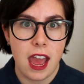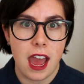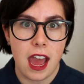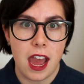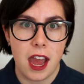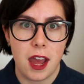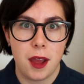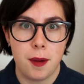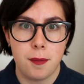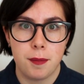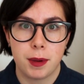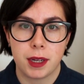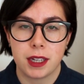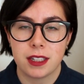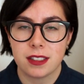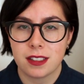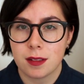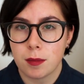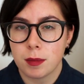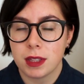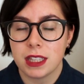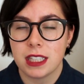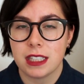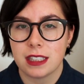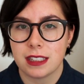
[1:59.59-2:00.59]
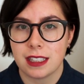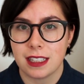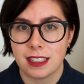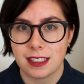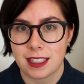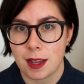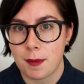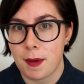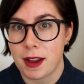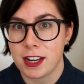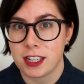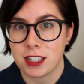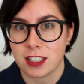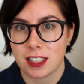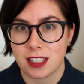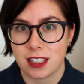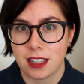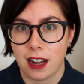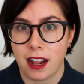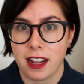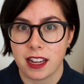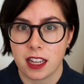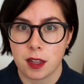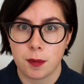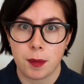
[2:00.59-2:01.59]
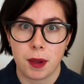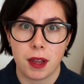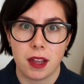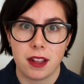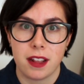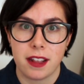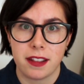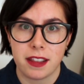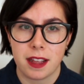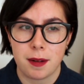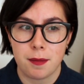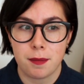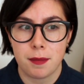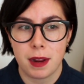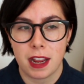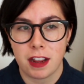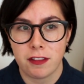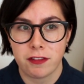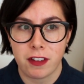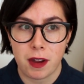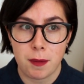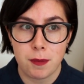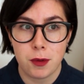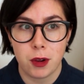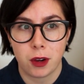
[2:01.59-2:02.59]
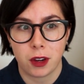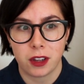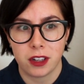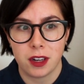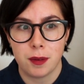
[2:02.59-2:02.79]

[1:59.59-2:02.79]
because some of these things I might just like, but then if I'm not